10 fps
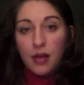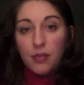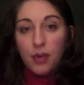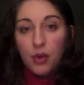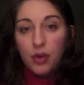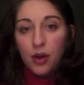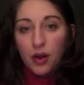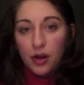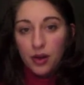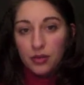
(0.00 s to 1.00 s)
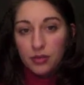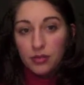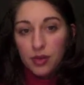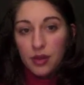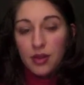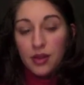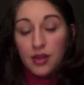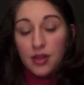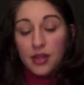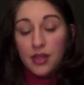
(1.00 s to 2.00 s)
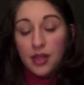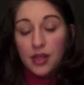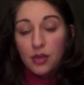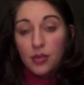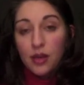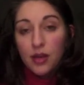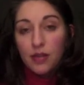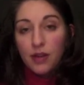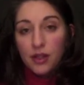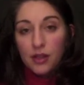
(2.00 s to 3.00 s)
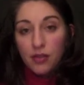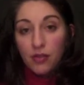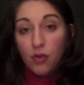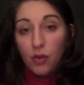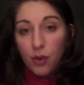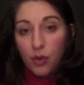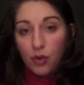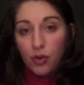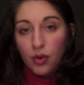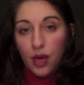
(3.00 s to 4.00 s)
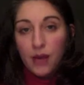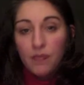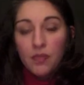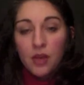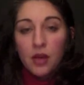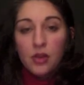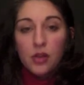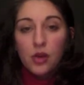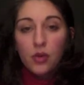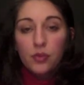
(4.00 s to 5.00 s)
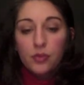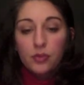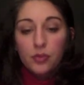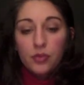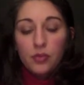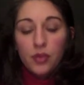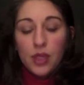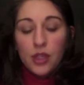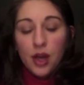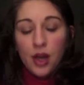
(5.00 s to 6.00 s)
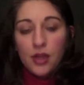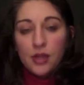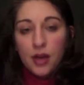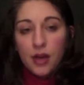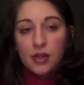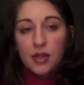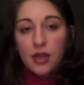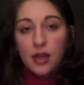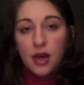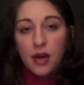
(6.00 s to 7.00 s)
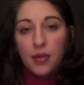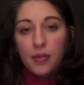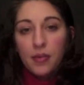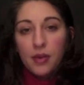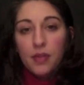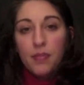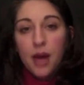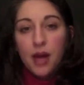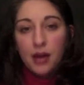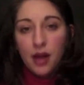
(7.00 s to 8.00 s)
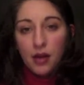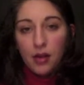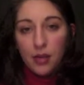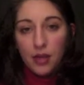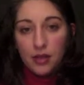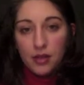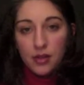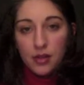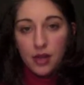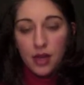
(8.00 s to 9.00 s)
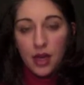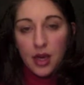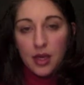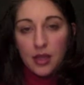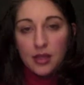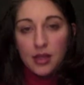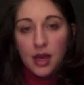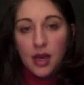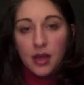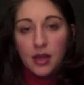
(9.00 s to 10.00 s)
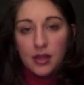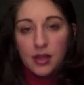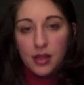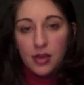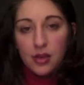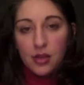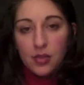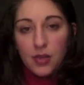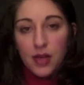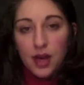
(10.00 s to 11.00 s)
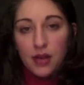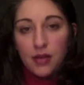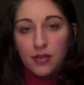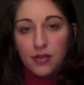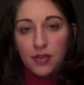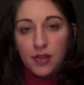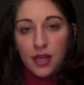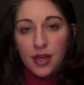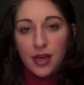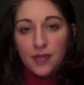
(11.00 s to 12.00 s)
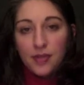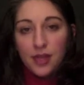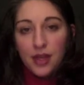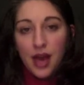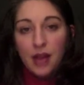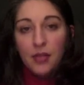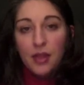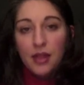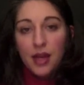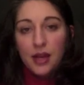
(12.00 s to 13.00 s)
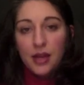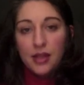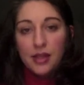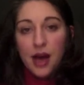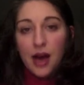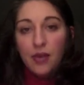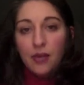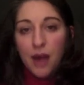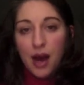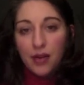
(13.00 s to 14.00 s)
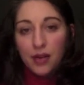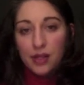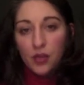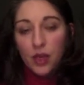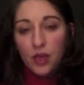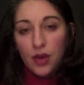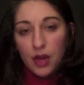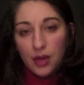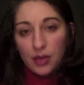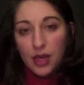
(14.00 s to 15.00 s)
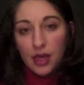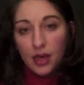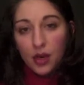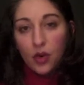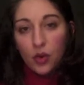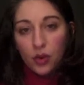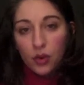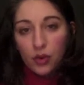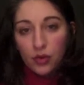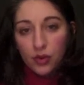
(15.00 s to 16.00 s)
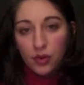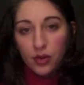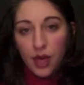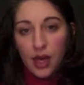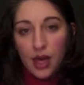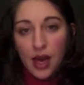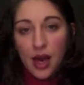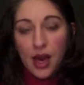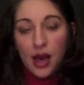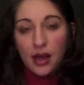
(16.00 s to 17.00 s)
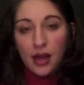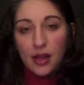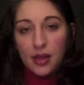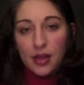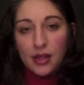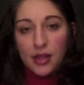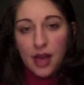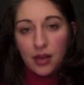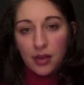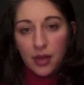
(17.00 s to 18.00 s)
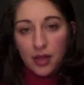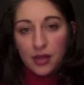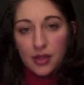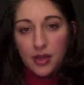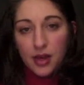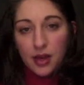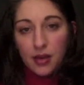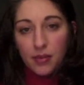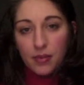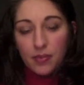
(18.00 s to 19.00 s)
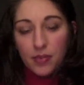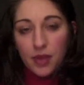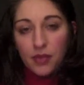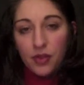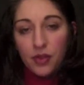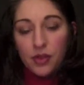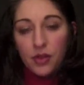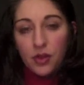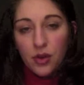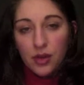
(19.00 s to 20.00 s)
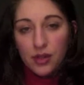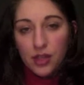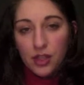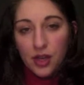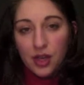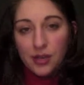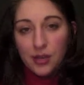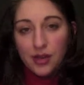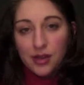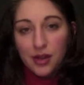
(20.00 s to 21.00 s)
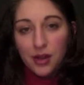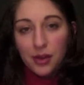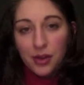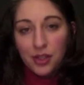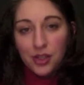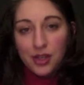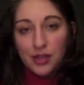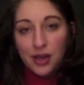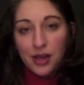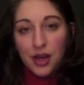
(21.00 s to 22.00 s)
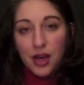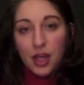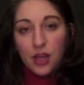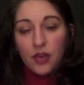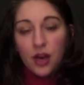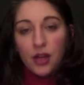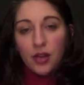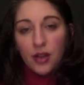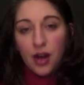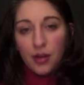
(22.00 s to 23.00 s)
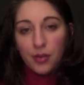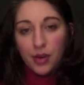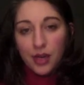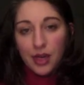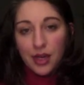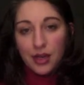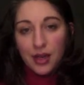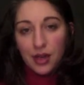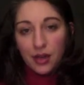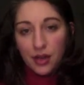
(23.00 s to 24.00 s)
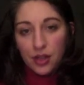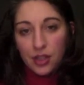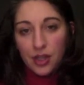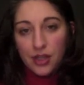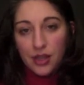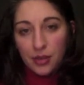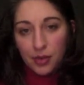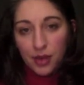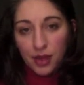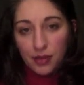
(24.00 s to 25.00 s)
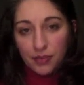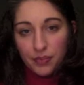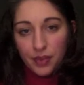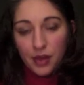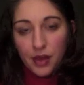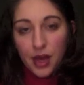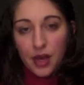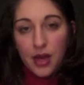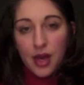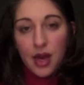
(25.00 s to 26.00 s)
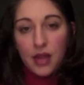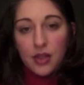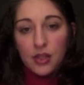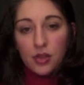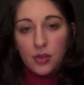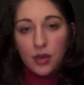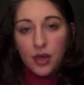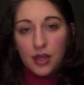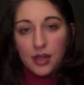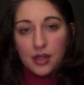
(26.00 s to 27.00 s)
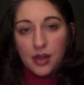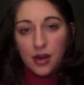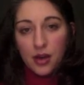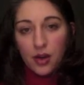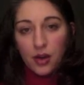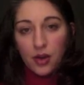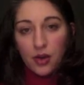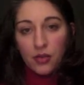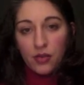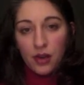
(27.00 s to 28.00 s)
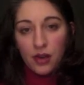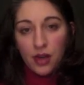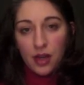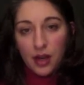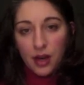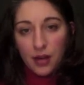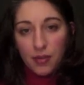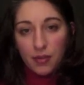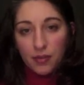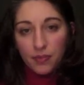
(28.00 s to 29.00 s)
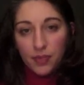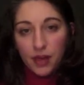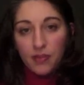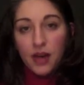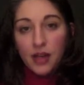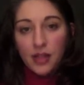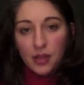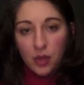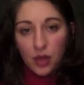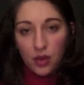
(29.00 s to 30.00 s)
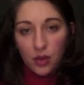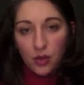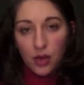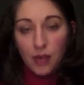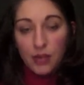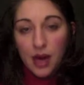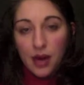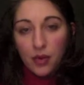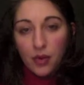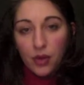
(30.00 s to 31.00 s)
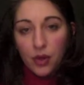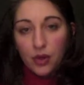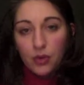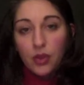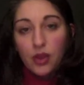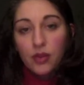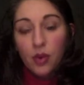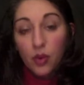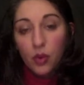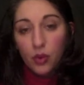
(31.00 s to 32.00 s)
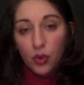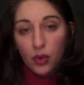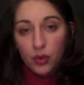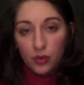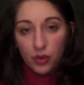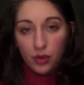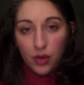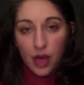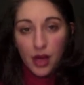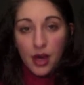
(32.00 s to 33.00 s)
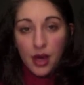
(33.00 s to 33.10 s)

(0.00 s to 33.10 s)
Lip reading: Both are, these techniques will be effective for both, okay? So in Chinese medicine, the metal element is considered to be kind of the element that is out of balance when you end up getting a cold or a flu, okay? And in this element, for those of you who don't understand Chinese medicine, I apologize, but you've got your lung meridian and your large intestine meridian, okay? And these two meridians are very affected when you come down or with a cold or with a flu, okay?